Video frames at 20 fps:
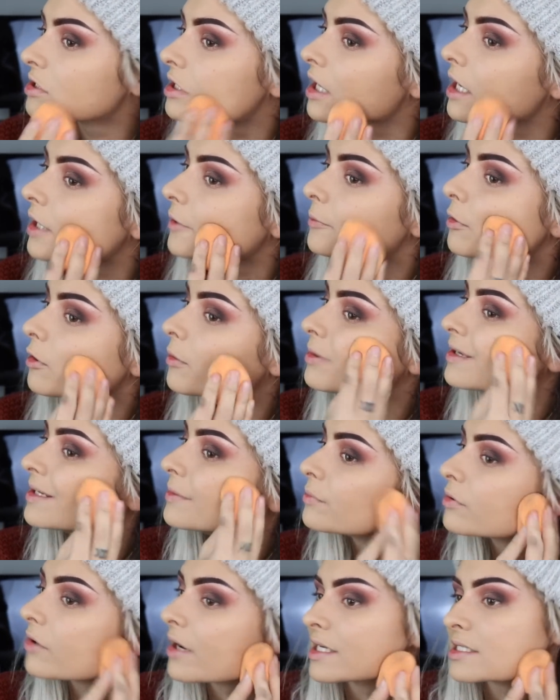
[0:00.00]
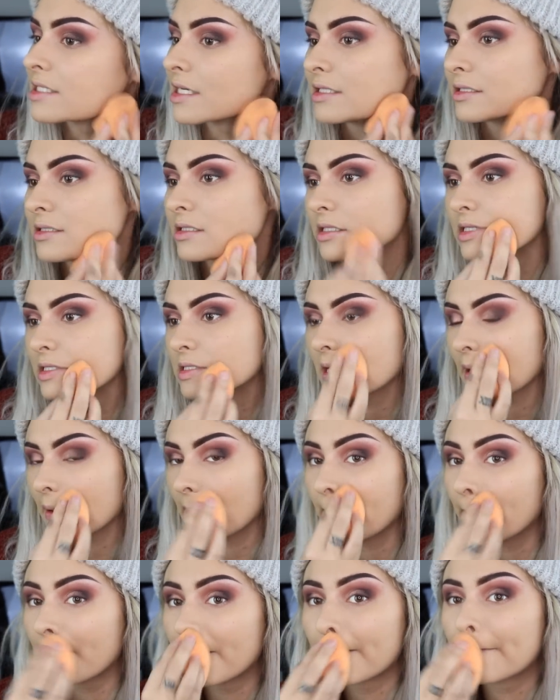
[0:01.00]
to like properly press it into the
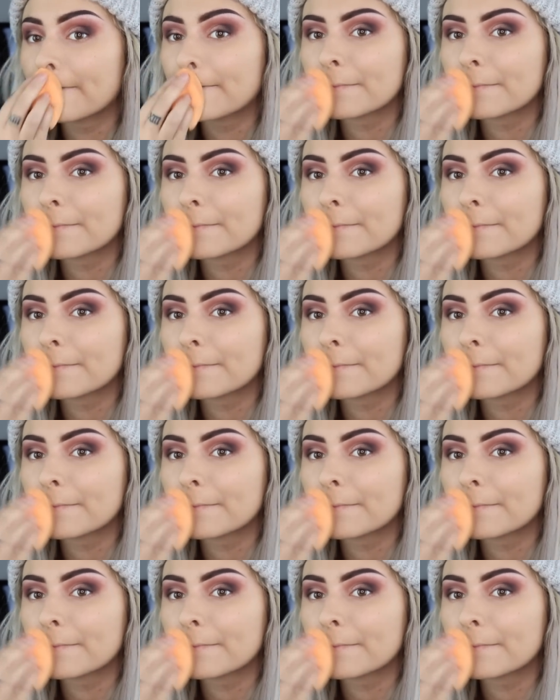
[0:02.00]
skin.